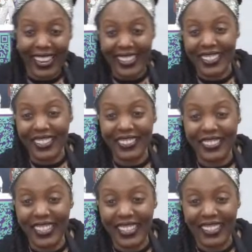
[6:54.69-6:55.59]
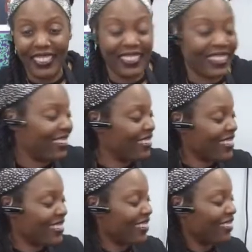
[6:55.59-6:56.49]
Hey there, Nikki. Thicker than a
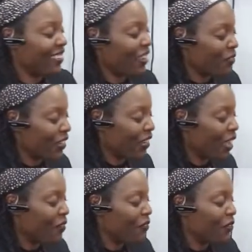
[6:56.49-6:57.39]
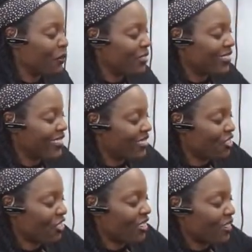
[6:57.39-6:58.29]
snicker of the everyday life of an
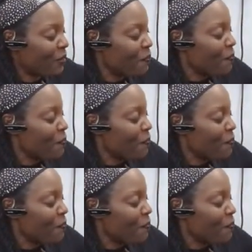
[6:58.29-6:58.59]
OCD-ish chick.